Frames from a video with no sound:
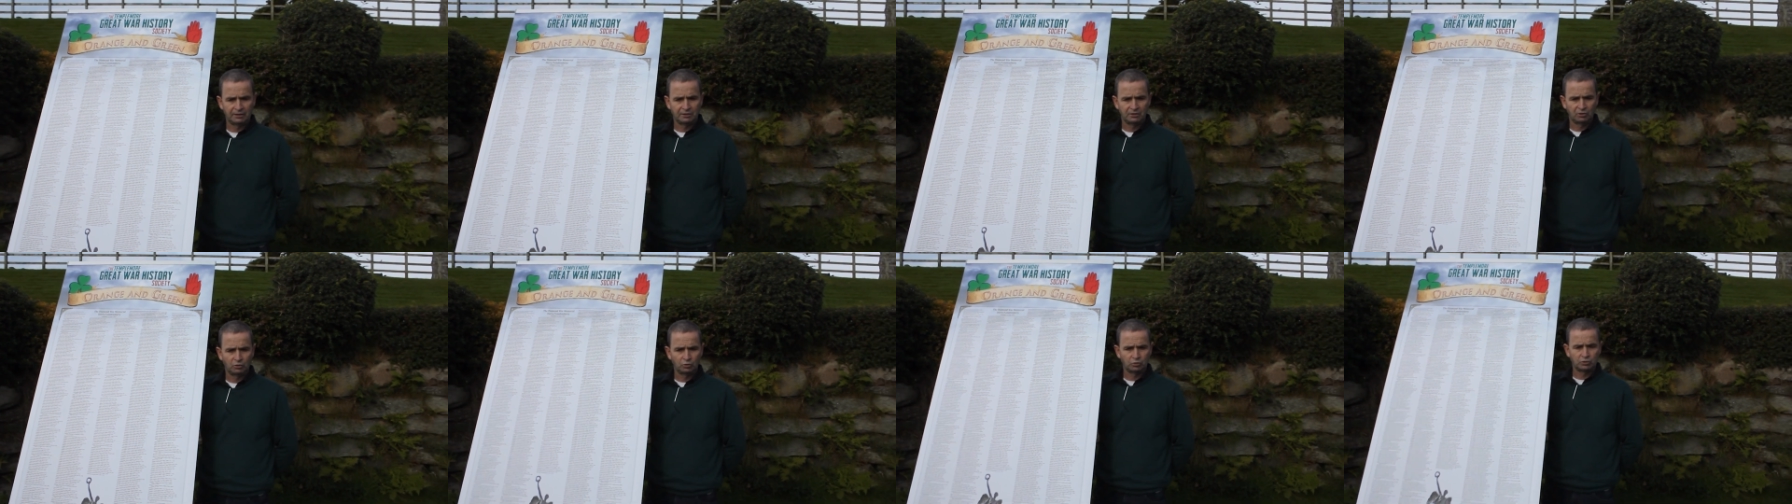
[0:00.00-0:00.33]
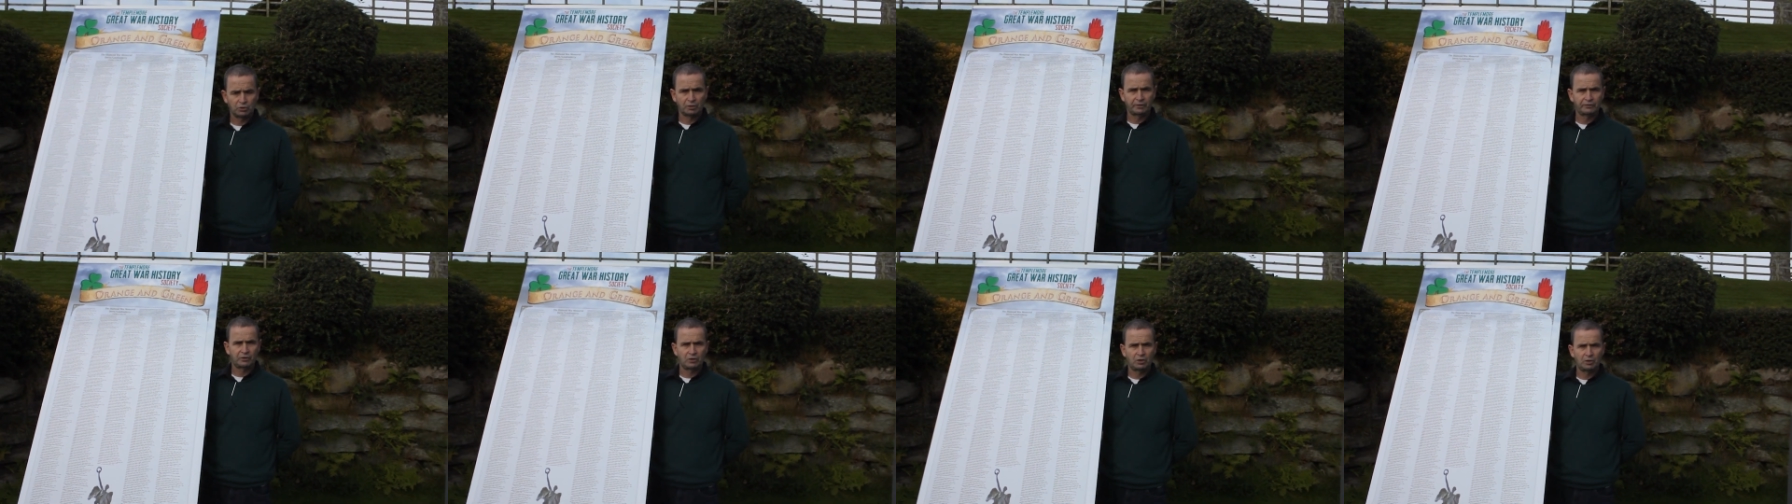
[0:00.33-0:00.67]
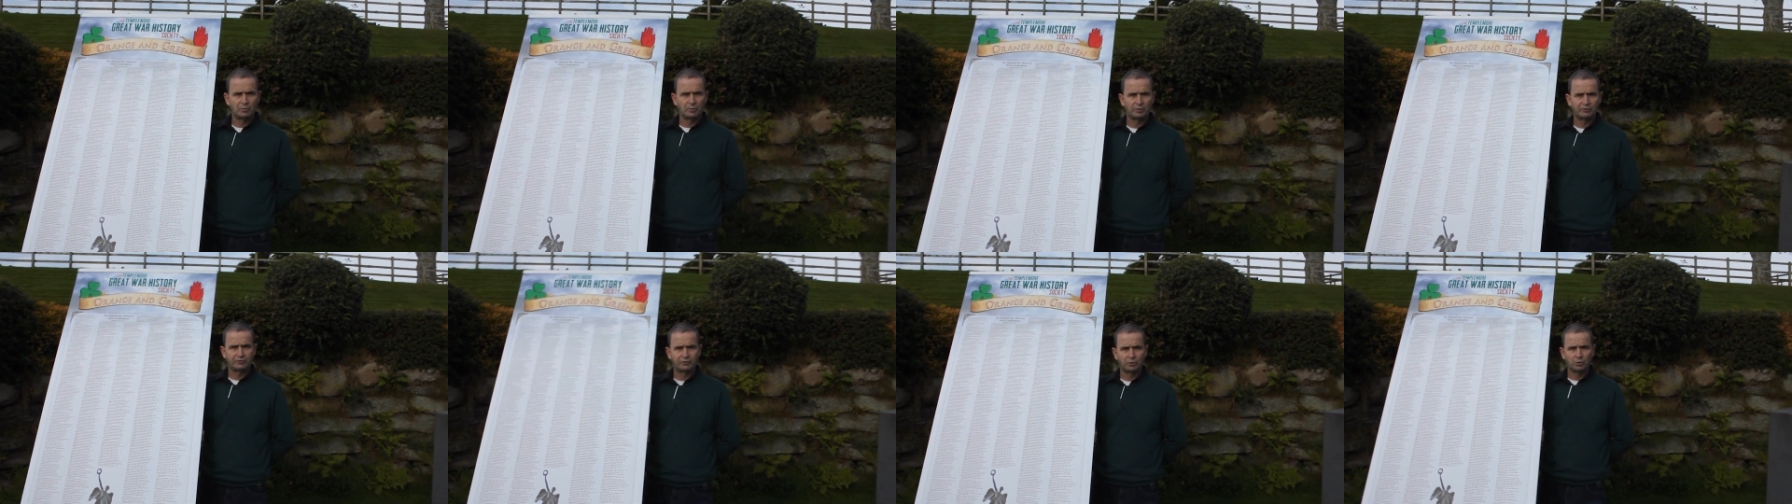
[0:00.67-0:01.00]
and those that have
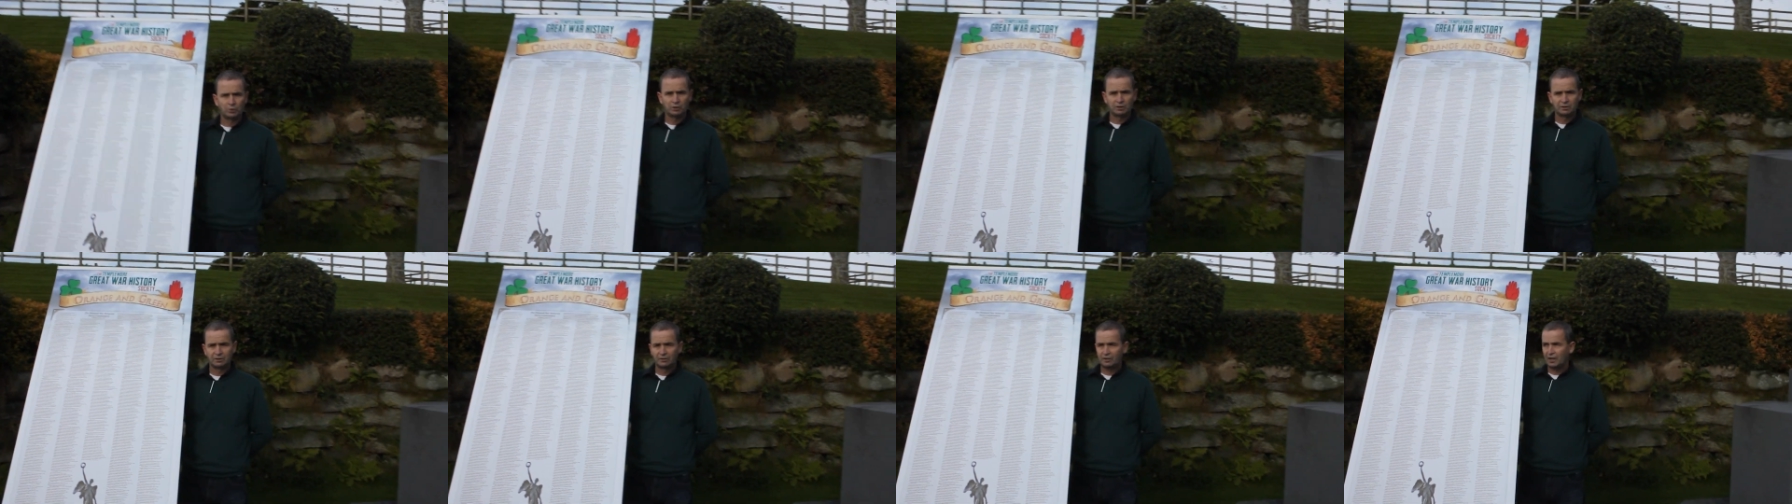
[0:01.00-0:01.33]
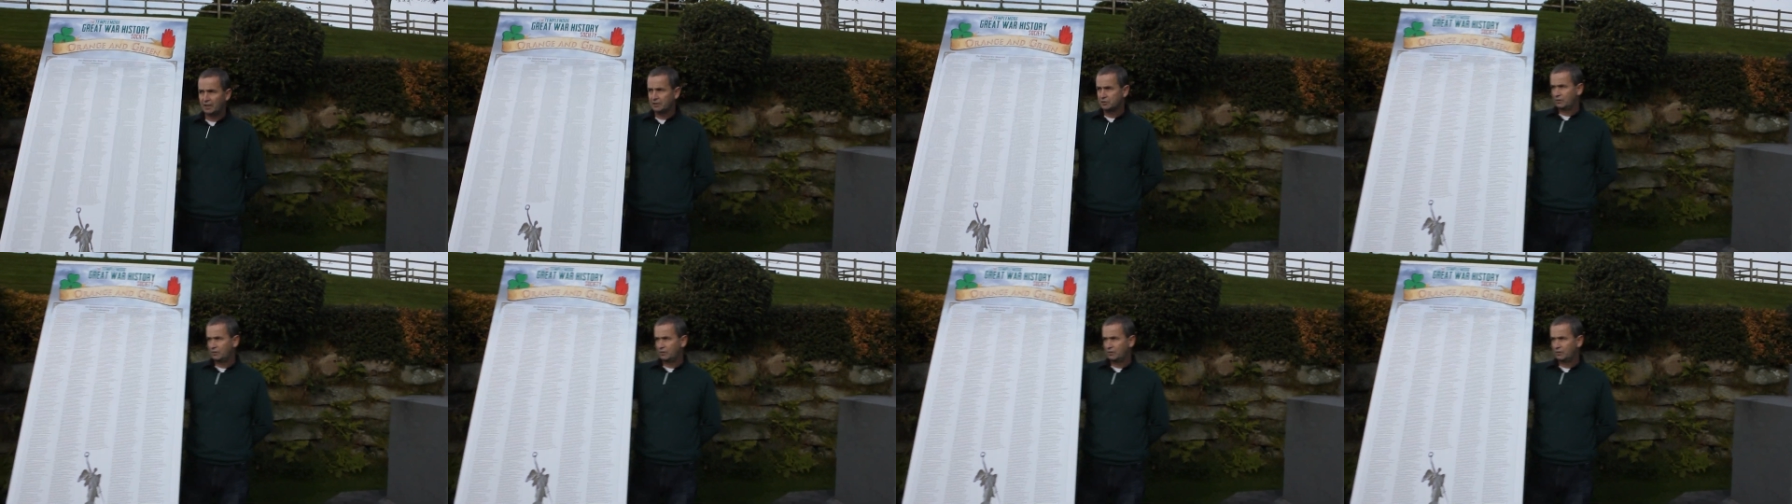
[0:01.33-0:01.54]
gone before. Thanks